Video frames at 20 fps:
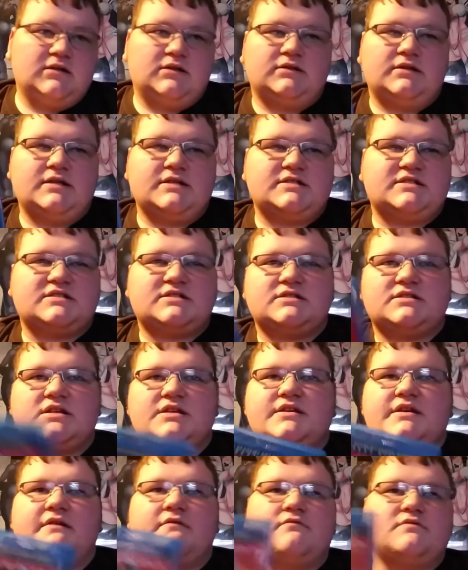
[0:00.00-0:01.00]

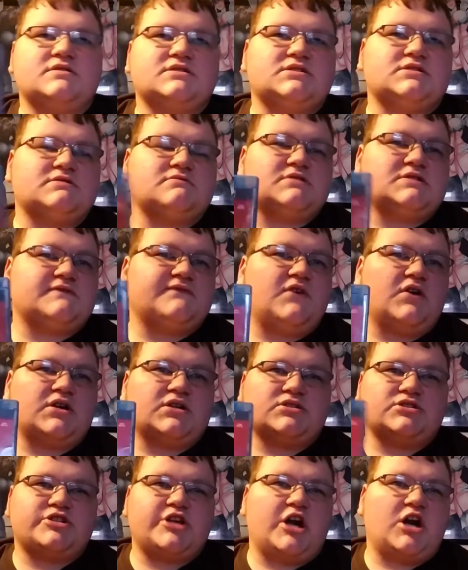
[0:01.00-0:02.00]
It was
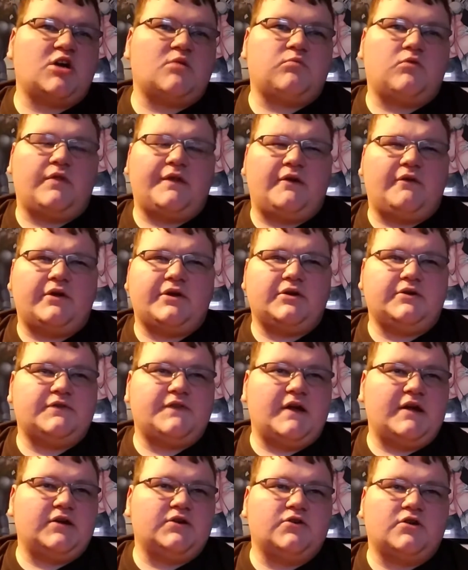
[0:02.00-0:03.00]
fucking terrible. The only
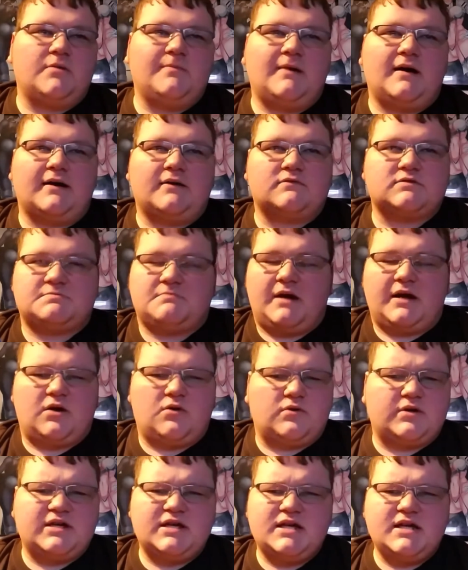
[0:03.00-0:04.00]
thing good about it was
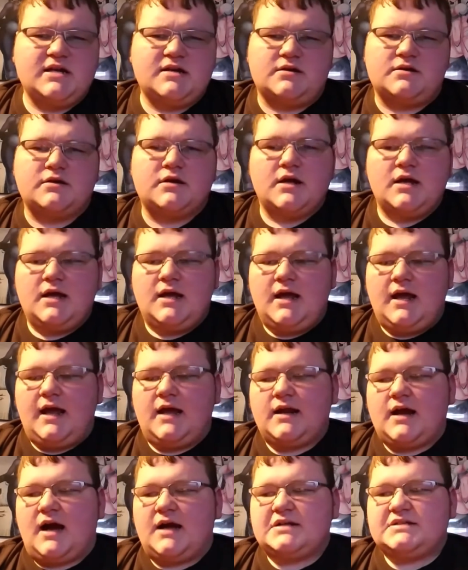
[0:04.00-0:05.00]
Michael Keaton.
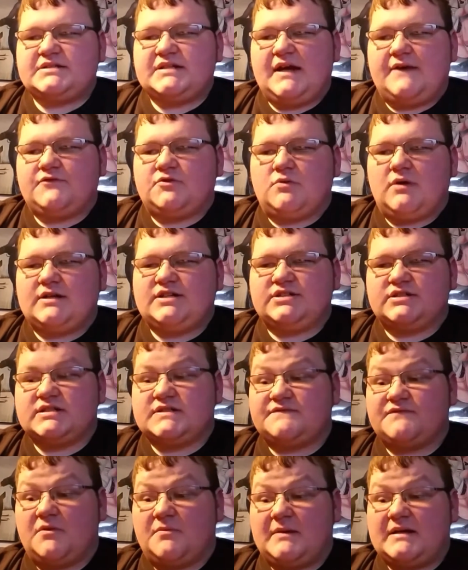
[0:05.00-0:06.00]
And honestly, after watching
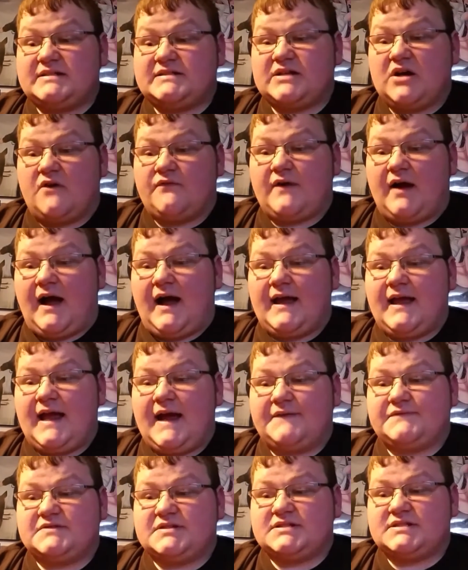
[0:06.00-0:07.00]
this film myself, I
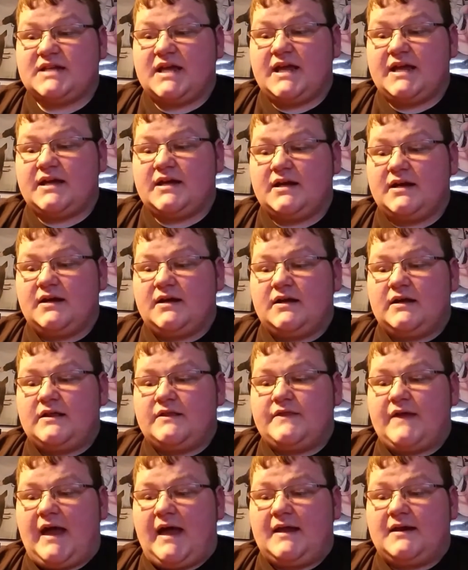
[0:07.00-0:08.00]
have to say
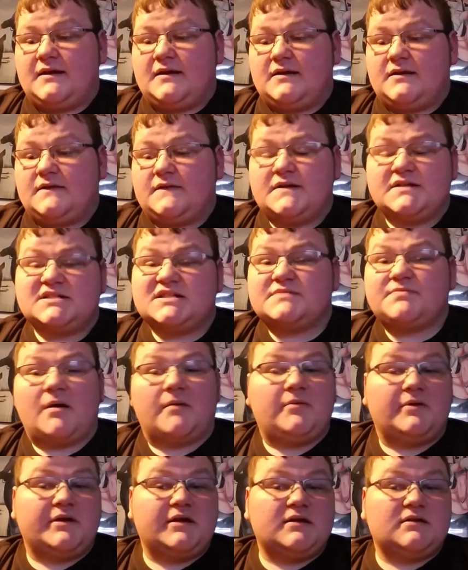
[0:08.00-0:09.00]
that this is
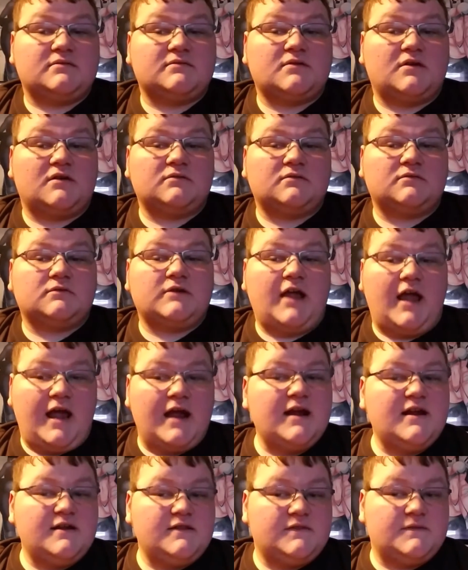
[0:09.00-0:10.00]
probably
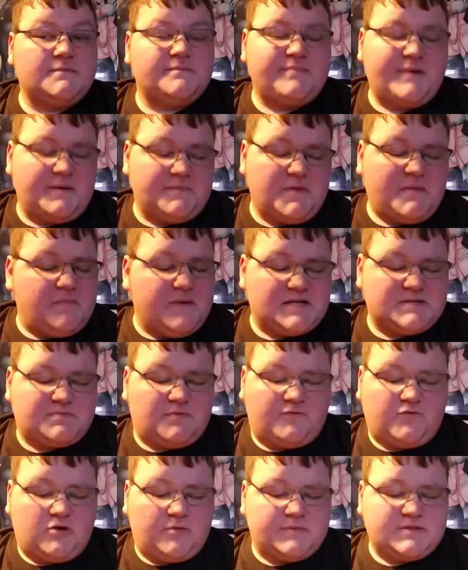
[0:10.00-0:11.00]
the best
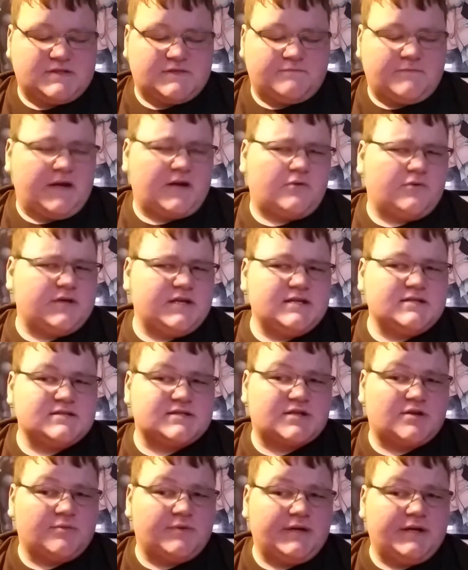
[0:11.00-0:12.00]
performance of Michael
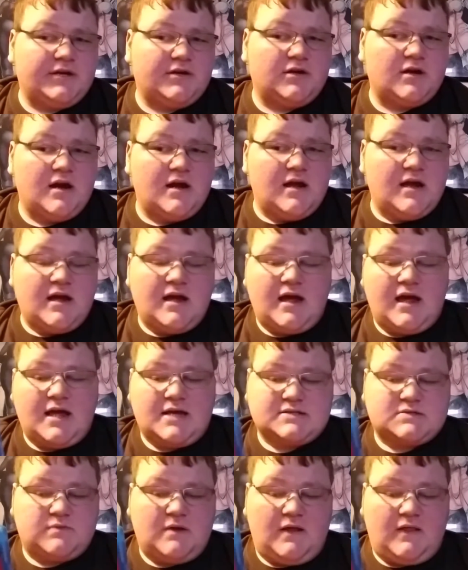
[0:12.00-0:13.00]
Keaton's career,
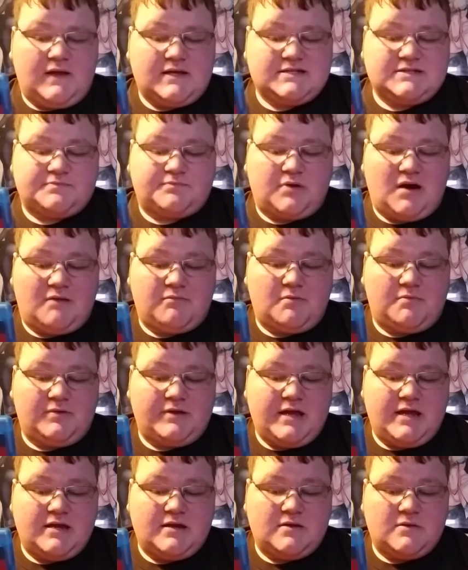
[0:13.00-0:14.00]
as well as
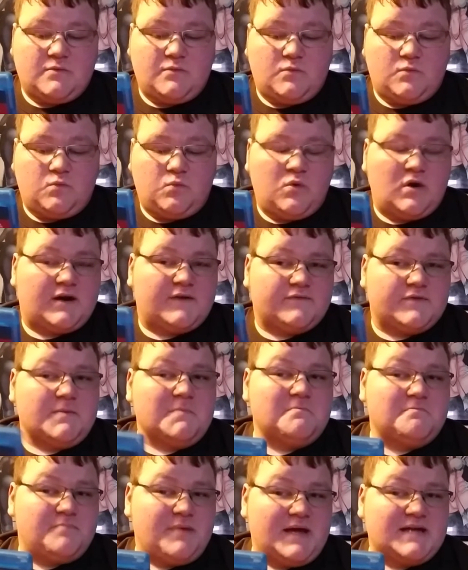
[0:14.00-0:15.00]
probably one of the
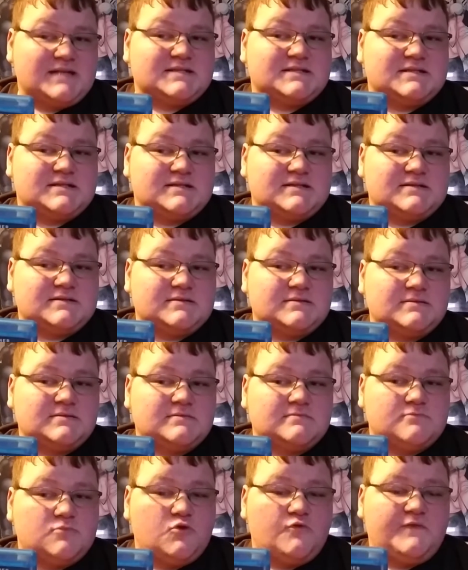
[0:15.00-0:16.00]
best
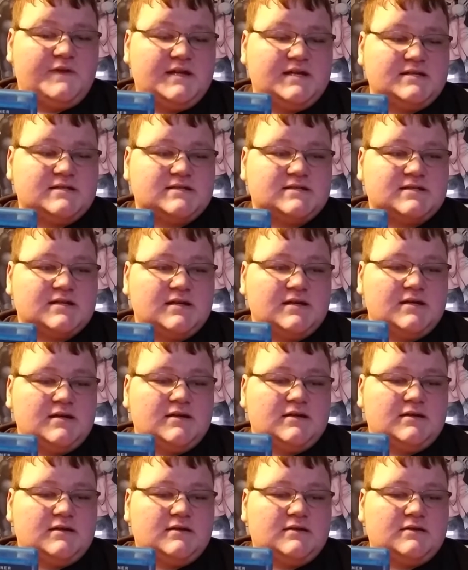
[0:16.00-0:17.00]
movies
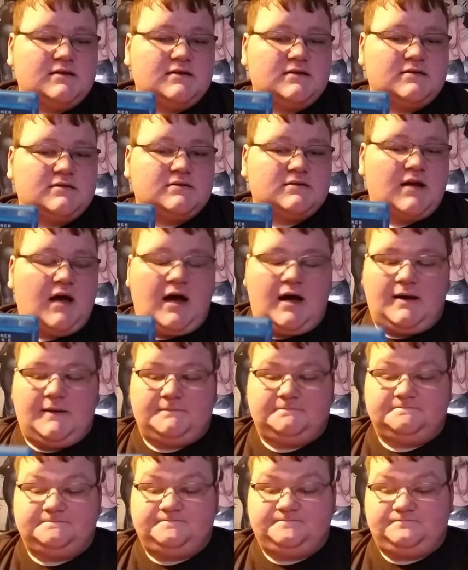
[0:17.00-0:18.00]

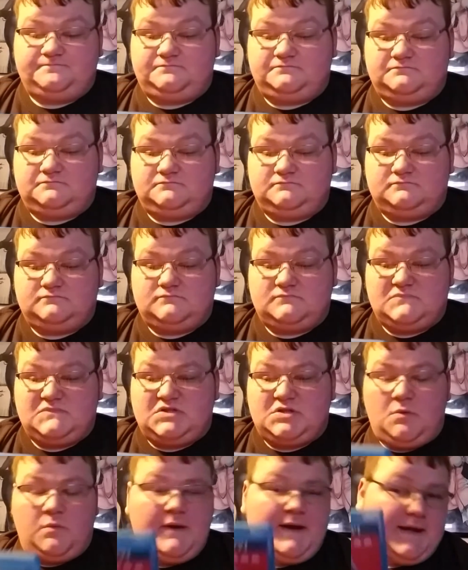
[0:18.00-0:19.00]

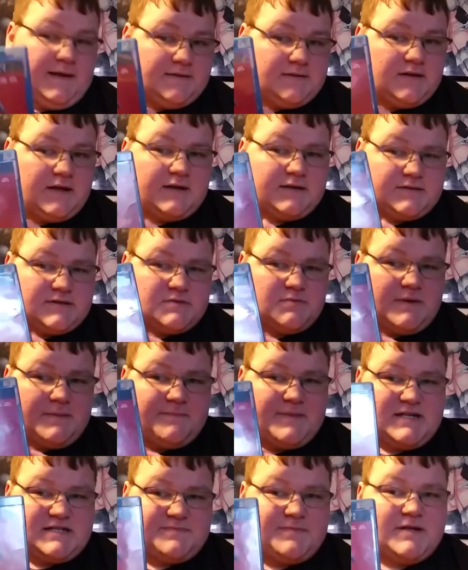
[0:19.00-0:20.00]
to win
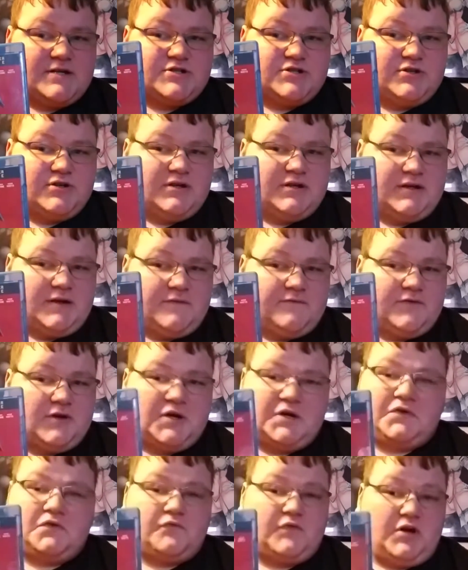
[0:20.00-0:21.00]
Best Picture in a
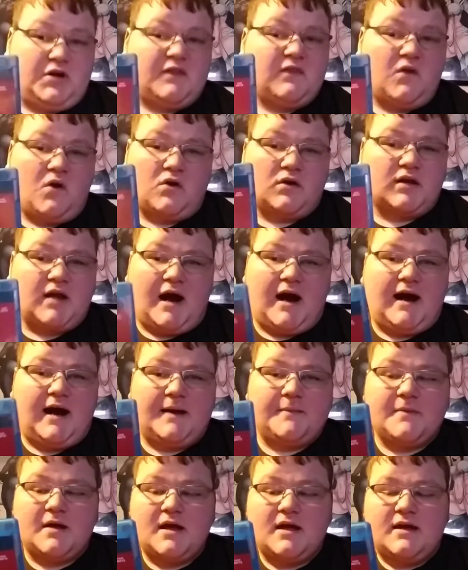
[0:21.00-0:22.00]
very, very long
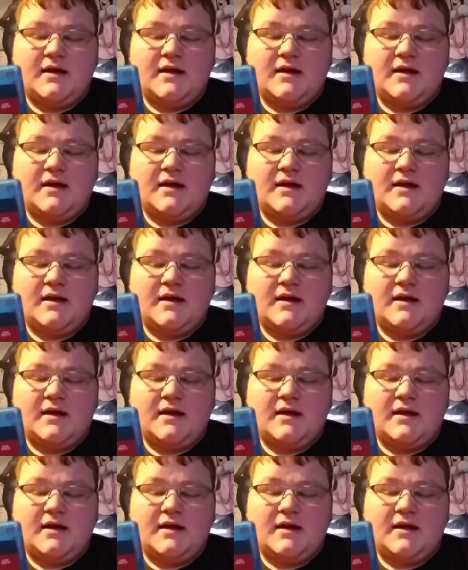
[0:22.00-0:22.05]
time.